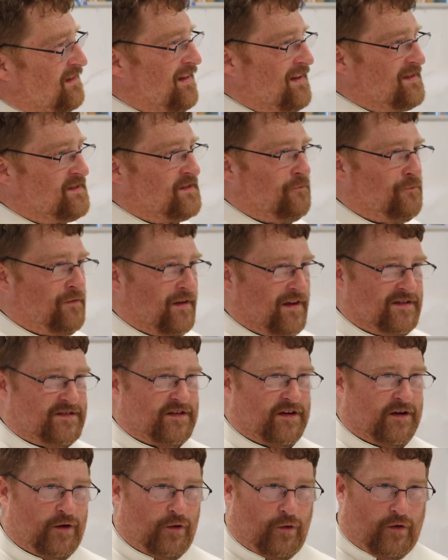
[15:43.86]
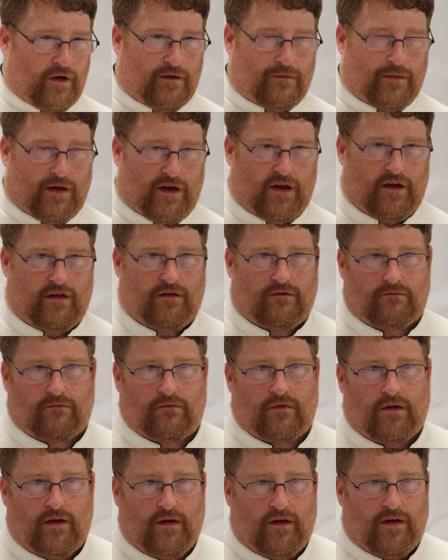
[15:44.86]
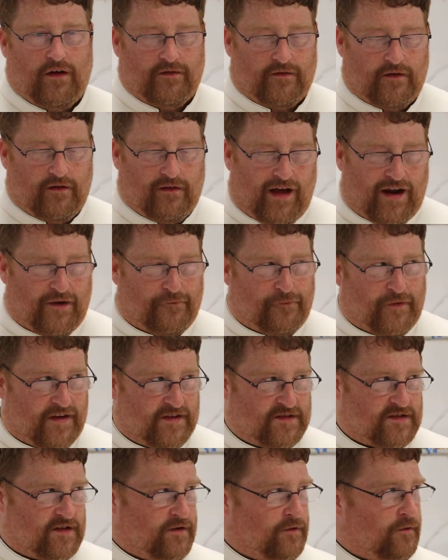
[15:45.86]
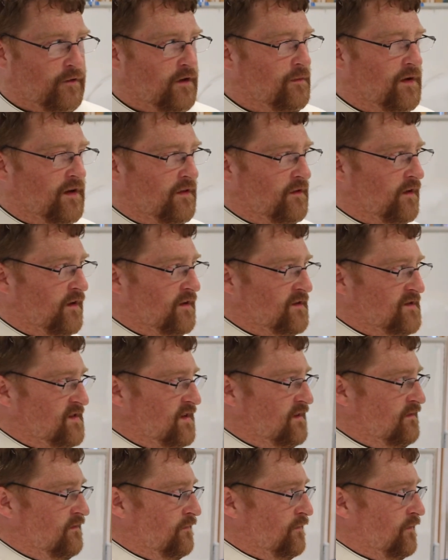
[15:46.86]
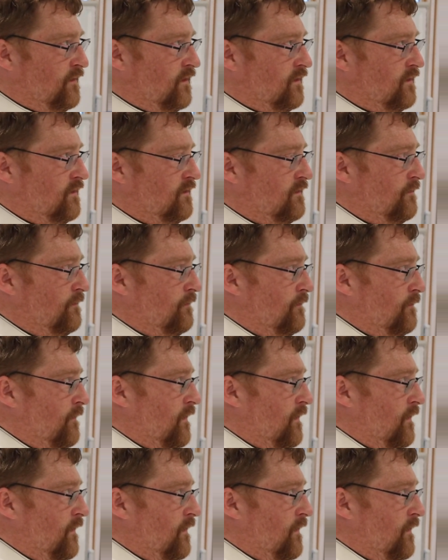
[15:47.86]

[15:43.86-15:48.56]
a list of things that annoy me. There are a lot of things that annoy me that aren't sinful.